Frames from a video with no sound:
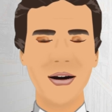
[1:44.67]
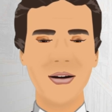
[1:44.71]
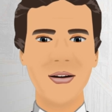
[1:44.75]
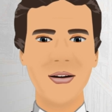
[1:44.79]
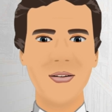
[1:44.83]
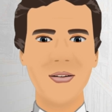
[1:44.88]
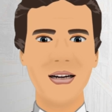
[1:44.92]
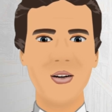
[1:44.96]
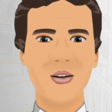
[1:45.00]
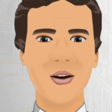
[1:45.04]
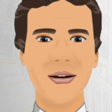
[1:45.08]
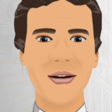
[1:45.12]

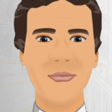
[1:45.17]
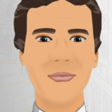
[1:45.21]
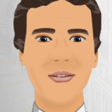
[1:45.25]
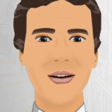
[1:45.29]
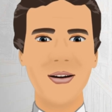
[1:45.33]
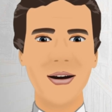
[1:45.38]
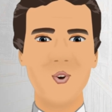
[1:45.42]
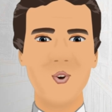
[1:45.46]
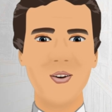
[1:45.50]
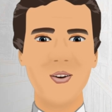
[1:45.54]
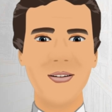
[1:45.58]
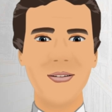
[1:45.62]
The same
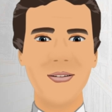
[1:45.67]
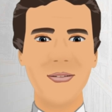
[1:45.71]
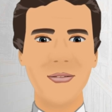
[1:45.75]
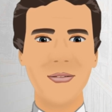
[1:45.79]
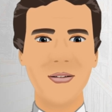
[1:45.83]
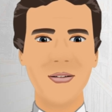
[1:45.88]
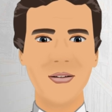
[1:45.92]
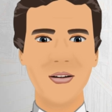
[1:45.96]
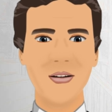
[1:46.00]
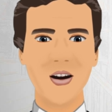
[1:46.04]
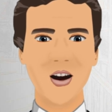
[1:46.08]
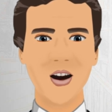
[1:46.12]
year,
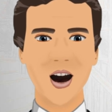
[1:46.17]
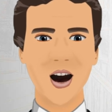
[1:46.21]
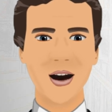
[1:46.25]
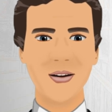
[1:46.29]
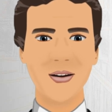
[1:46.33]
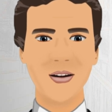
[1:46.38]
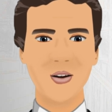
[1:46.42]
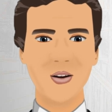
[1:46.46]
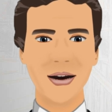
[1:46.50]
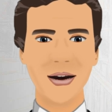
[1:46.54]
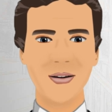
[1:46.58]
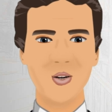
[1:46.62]

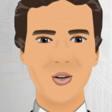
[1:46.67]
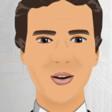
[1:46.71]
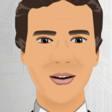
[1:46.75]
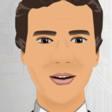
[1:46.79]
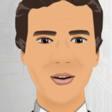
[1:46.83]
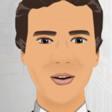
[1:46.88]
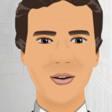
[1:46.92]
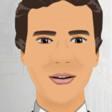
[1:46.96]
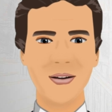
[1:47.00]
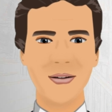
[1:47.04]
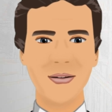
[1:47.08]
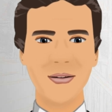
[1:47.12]
growing
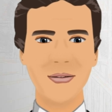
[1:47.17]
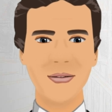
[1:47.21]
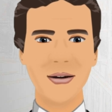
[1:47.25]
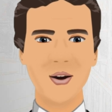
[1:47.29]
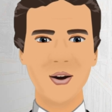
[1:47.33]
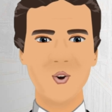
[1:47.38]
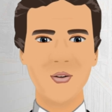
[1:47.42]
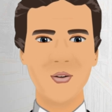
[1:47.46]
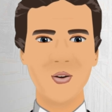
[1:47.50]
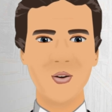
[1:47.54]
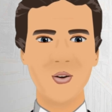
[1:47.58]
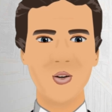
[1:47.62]
tensions over the
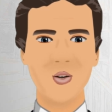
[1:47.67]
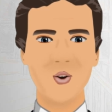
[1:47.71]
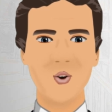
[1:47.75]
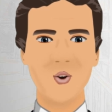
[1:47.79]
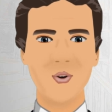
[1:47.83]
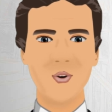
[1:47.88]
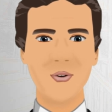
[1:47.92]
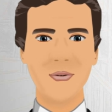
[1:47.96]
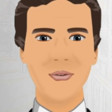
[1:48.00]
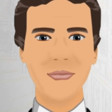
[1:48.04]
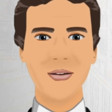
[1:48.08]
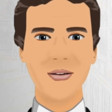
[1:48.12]

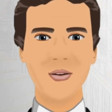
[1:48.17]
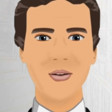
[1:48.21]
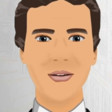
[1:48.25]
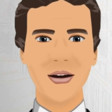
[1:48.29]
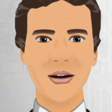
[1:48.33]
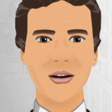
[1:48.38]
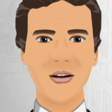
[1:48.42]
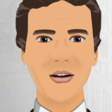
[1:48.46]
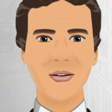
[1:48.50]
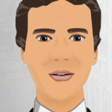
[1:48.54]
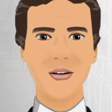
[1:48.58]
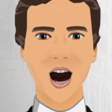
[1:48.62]
direction of the
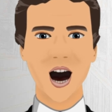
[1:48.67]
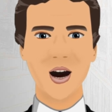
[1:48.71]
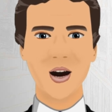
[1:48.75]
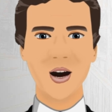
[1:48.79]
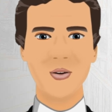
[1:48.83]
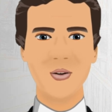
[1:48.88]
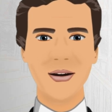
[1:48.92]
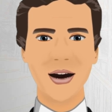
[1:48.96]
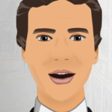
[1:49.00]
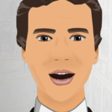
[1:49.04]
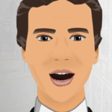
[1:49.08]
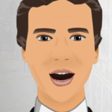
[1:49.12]
band
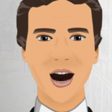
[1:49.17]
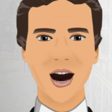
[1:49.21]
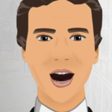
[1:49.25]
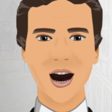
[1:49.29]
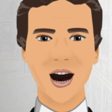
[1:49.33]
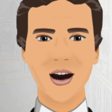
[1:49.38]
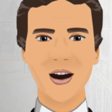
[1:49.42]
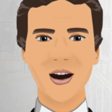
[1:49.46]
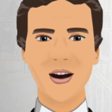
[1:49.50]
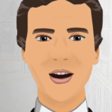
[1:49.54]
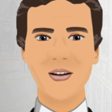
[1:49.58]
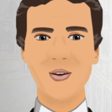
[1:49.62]
prompted De La
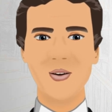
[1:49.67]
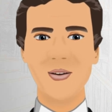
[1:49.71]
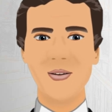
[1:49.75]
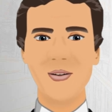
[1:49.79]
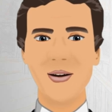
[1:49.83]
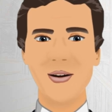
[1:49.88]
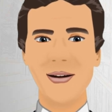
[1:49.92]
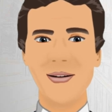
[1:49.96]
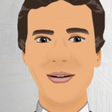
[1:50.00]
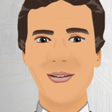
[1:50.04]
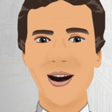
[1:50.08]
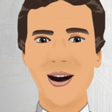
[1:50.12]
Rocha
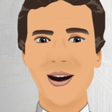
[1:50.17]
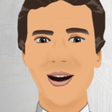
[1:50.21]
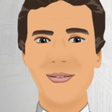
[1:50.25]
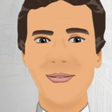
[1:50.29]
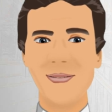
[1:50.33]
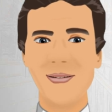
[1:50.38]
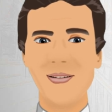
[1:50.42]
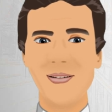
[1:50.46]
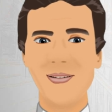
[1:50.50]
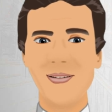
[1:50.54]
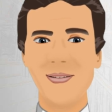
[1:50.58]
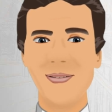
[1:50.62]
to
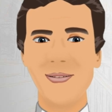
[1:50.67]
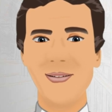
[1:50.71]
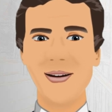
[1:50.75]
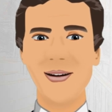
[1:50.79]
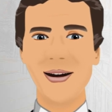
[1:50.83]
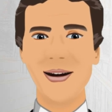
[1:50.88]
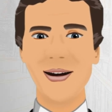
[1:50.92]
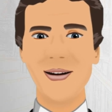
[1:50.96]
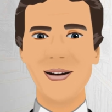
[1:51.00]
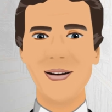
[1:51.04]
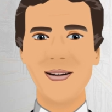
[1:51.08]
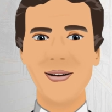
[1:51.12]
quit,
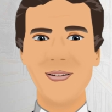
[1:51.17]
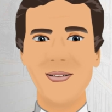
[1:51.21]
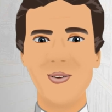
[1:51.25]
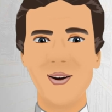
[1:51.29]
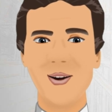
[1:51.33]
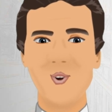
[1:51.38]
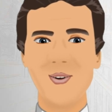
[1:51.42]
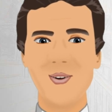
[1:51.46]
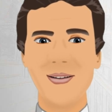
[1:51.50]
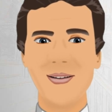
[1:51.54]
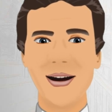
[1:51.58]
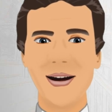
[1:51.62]
leading to
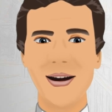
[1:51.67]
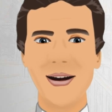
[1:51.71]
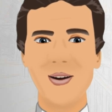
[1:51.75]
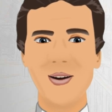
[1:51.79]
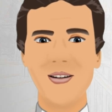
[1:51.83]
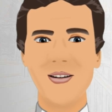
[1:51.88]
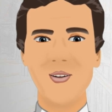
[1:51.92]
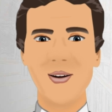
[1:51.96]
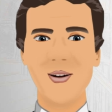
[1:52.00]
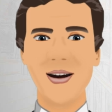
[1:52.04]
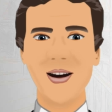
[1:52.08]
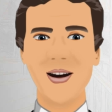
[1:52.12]
the band's
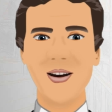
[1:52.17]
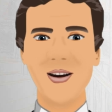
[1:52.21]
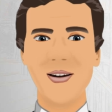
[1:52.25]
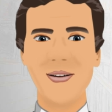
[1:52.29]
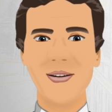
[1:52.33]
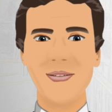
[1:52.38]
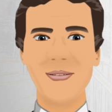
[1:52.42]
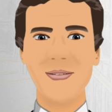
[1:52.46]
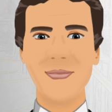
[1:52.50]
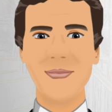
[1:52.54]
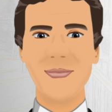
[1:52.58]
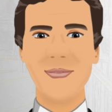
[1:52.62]

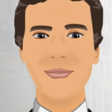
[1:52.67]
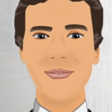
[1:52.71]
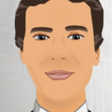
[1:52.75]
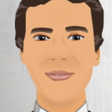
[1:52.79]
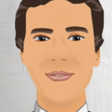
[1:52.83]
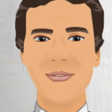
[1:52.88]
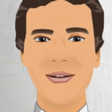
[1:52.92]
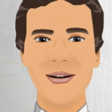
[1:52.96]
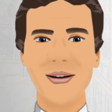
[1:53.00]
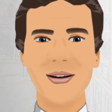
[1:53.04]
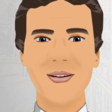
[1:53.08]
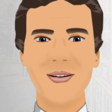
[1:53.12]
breakup.
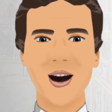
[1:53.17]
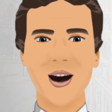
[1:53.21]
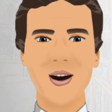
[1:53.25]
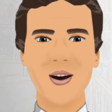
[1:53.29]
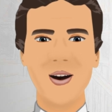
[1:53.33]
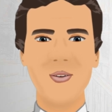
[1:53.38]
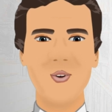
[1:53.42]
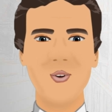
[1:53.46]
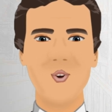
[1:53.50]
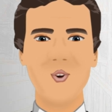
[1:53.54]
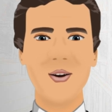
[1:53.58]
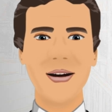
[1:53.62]
De La
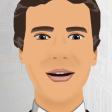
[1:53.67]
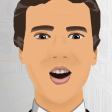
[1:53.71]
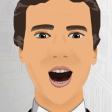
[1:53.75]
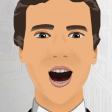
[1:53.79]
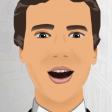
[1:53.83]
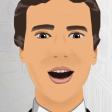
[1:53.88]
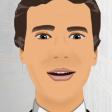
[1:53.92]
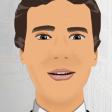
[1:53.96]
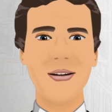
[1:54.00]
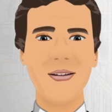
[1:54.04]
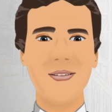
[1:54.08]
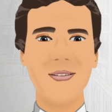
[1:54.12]
Rocha
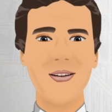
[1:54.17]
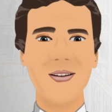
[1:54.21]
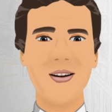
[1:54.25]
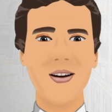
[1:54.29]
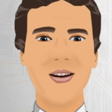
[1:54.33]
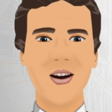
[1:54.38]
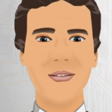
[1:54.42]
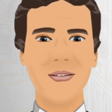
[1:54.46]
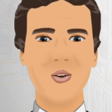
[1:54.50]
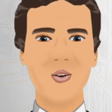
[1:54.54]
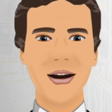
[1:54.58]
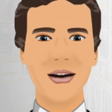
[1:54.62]
started a
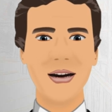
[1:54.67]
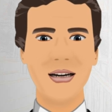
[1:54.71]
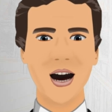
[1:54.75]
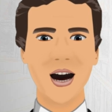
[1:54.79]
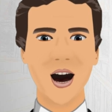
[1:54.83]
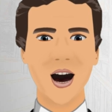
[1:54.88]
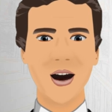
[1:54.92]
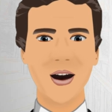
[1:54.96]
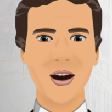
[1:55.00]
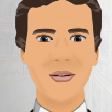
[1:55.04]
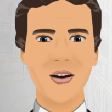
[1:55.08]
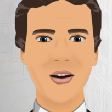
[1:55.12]
low-key
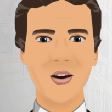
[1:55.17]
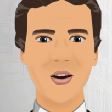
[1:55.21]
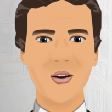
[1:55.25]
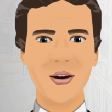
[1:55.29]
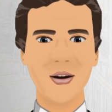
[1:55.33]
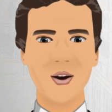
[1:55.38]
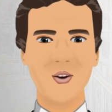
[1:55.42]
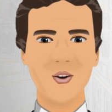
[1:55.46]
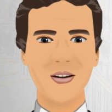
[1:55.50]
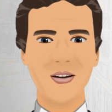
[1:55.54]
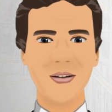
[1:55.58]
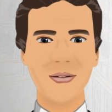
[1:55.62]
solo
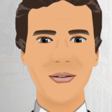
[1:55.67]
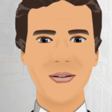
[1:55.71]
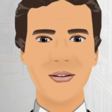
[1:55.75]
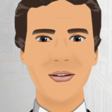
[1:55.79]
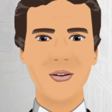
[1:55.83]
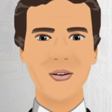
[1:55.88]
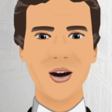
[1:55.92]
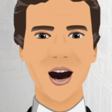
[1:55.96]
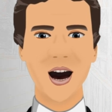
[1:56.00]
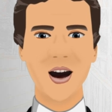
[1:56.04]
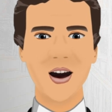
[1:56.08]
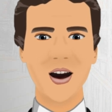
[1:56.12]
career,
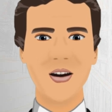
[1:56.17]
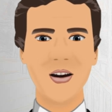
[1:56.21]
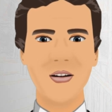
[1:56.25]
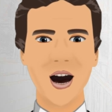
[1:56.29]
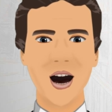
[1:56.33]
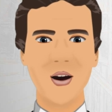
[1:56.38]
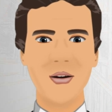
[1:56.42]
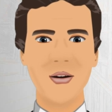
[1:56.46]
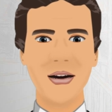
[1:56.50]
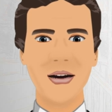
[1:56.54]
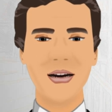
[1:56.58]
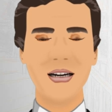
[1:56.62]
while
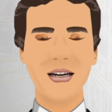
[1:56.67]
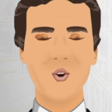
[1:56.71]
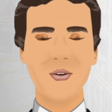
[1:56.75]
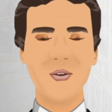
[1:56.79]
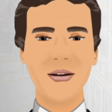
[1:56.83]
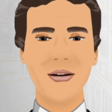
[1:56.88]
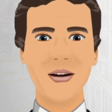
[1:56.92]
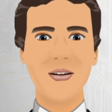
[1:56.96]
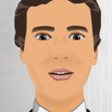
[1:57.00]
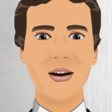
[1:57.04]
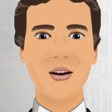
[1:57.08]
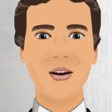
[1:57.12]
the rest of
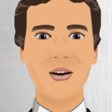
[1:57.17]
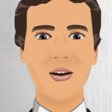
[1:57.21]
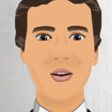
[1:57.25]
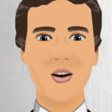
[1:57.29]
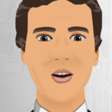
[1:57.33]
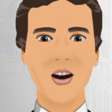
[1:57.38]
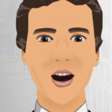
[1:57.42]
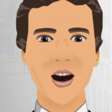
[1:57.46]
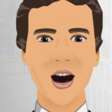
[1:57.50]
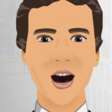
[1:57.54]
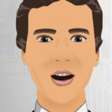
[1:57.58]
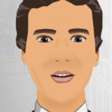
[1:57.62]
the band
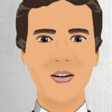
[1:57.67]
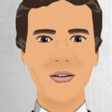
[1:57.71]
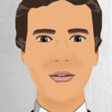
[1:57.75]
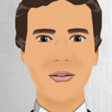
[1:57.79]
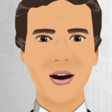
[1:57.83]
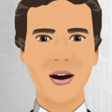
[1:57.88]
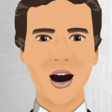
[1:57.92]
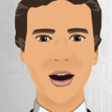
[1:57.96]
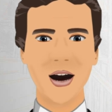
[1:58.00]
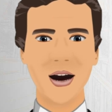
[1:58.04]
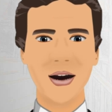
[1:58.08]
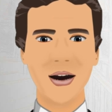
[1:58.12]
formed
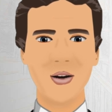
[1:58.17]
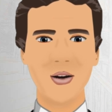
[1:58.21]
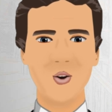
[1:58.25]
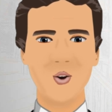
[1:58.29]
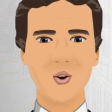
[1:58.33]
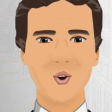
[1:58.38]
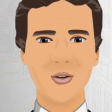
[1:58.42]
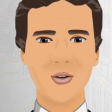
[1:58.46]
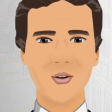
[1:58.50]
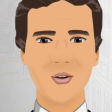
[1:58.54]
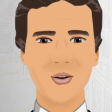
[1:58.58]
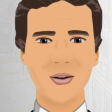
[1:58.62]
the rock
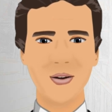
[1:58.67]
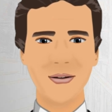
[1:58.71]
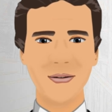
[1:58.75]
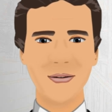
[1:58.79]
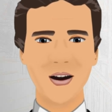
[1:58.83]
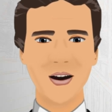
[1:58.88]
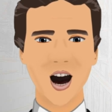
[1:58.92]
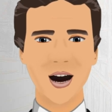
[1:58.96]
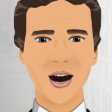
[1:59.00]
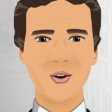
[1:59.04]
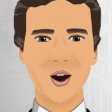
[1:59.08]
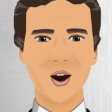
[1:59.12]
supergroup
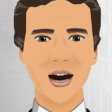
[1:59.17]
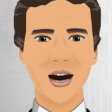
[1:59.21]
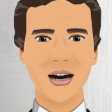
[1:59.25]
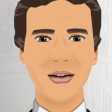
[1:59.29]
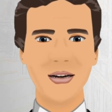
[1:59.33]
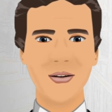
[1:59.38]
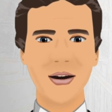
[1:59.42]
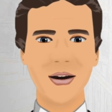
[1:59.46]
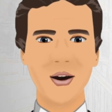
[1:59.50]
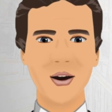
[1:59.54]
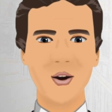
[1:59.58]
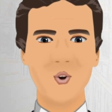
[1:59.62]

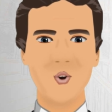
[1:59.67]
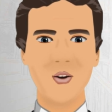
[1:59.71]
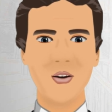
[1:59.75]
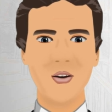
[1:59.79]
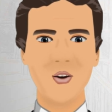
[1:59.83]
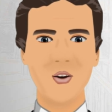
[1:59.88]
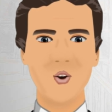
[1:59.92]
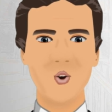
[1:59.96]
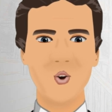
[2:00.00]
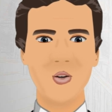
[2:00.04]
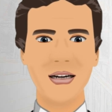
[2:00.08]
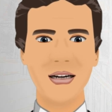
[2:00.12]
Audioslave
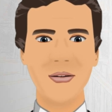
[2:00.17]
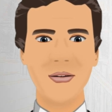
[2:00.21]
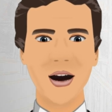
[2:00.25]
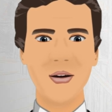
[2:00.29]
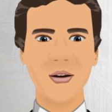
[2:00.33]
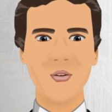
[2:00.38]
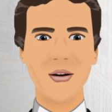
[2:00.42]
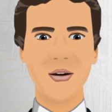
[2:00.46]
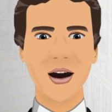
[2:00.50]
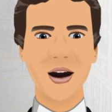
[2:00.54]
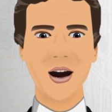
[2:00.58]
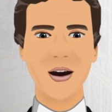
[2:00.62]
with Chris
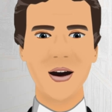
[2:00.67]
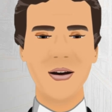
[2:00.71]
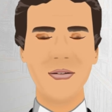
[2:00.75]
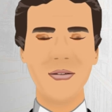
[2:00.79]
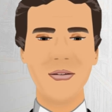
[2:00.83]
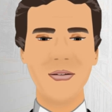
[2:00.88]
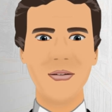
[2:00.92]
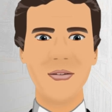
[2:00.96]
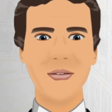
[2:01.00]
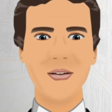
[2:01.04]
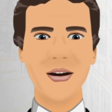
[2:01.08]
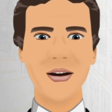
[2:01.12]
Cornell,
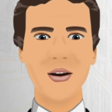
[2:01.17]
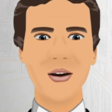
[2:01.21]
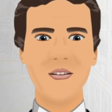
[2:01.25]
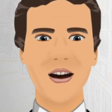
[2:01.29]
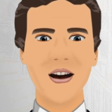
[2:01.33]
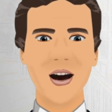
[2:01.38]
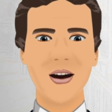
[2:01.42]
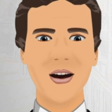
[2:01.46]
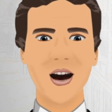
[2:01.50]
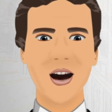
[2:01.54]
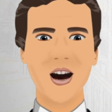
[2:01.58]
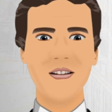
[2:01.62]
then
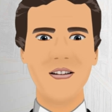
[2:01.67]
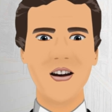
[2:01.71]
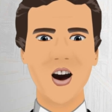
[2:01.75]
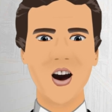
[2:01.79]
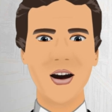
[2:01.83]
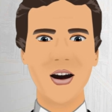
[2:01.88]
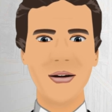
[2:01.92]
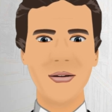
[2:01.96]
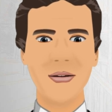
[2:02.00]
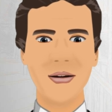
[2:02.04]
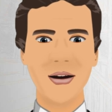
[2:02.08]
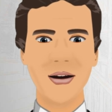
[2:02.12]
former
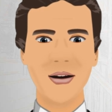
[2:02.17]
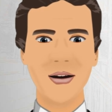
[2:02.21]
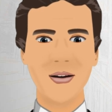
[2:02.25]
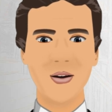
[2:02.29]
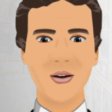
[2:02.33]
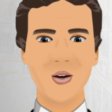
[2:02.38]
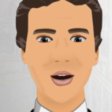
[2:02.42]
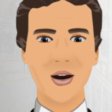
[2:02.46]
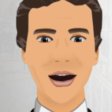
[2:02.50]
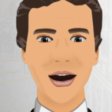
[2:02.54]
frontman of